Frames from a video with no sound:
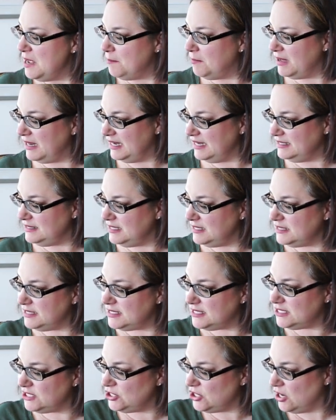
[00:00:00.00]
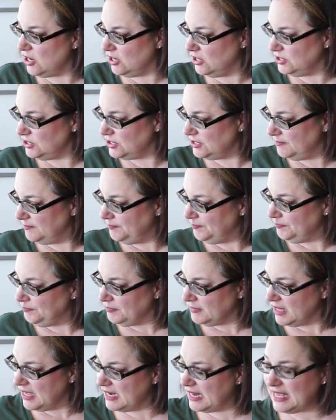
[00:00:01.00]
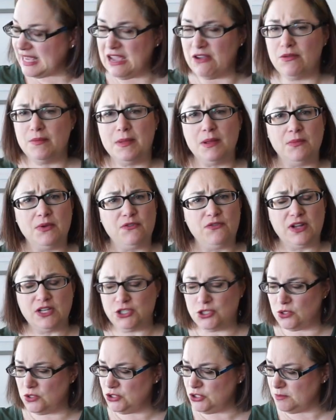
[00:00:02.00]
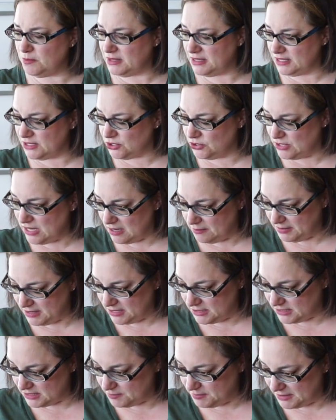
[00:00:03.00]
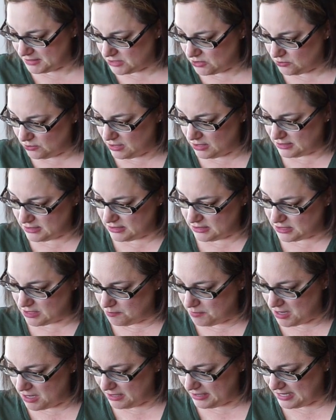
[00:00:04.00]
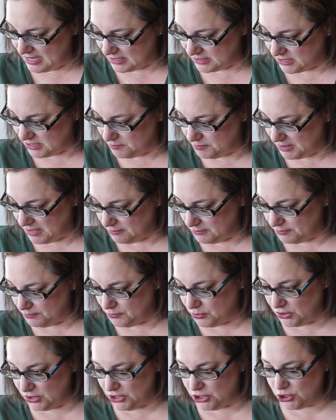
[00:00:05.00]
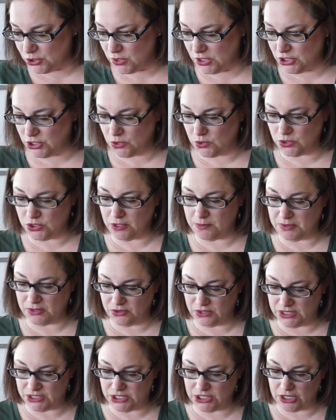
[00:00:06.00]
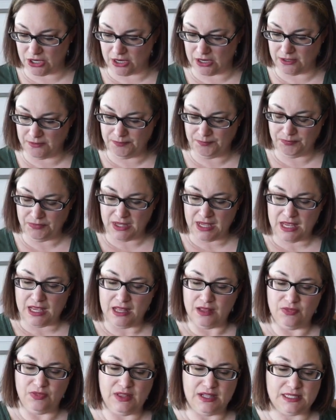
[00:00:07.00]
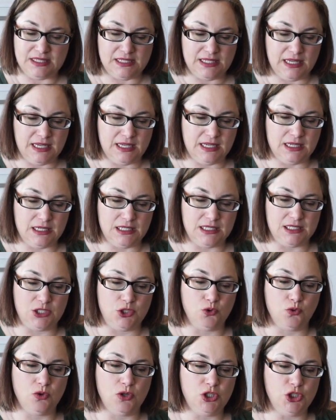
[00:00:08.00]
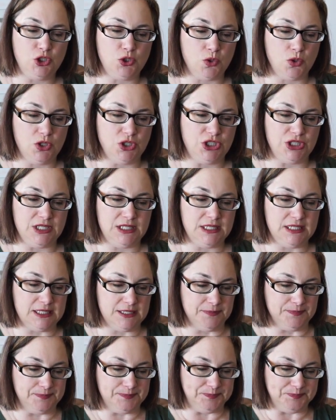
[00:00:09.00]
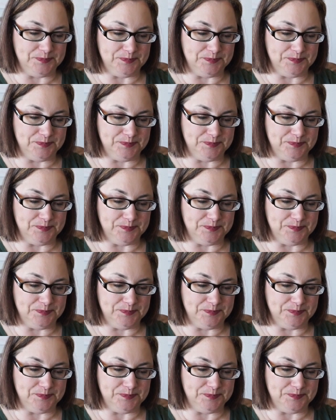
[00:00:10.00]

But I did start, and I can't remember if I told you about this or not because it's been so long since I podcasted, but I'm pretty sure I told you about this yarn. This is Nora George's.